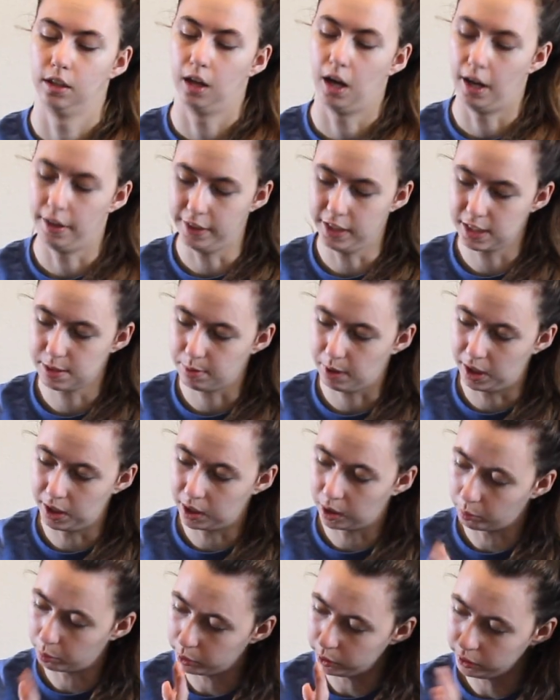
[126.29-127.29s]
On this
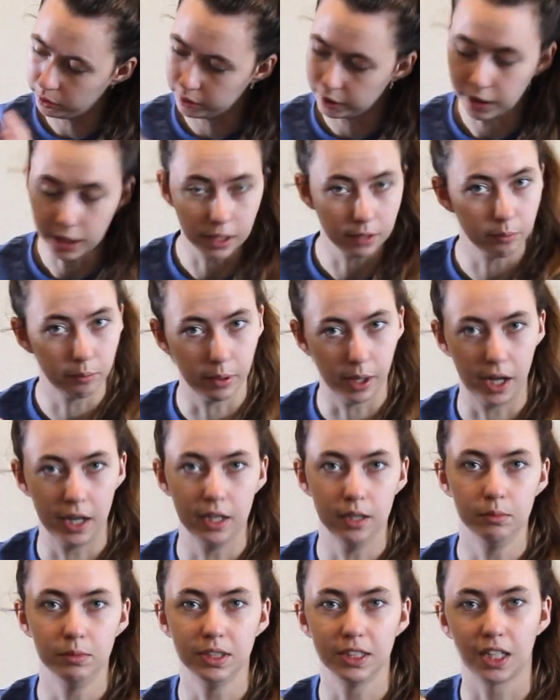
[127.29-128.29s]
pineapple, the
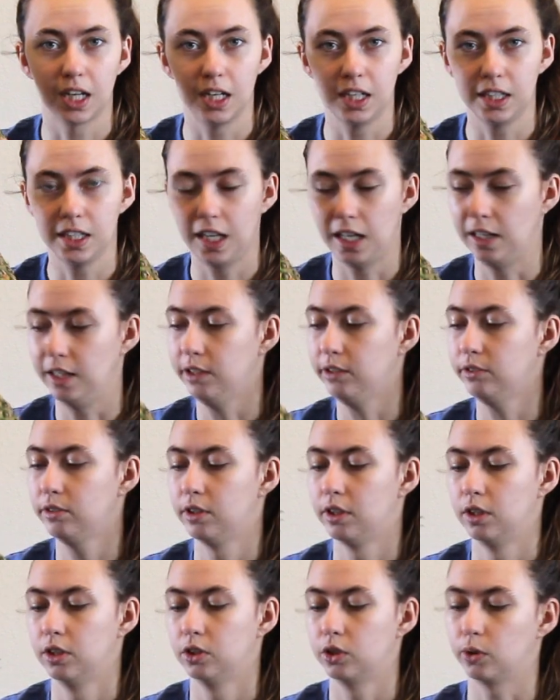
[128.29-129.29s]
bottom is kind of yellow.
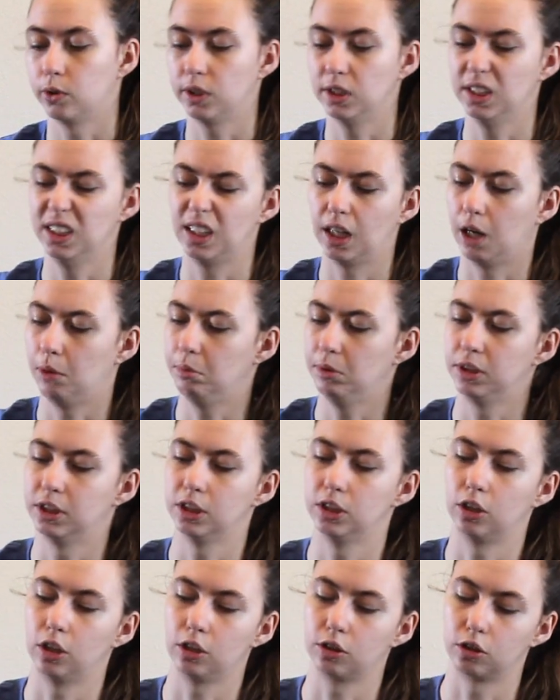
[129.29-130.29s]
Towards the top, it's
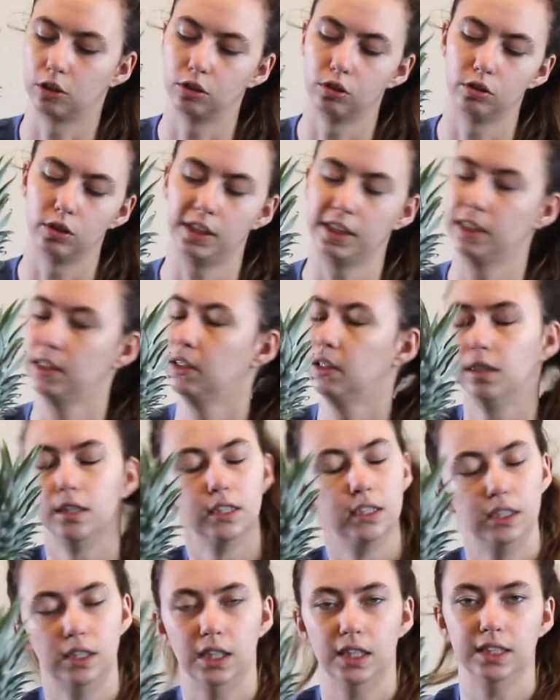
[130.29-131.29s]
a darker green.
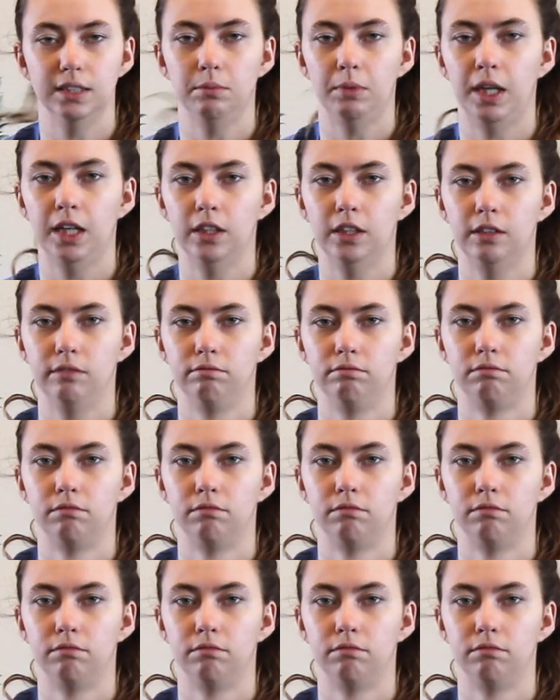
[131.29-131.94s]
Doesn't matter.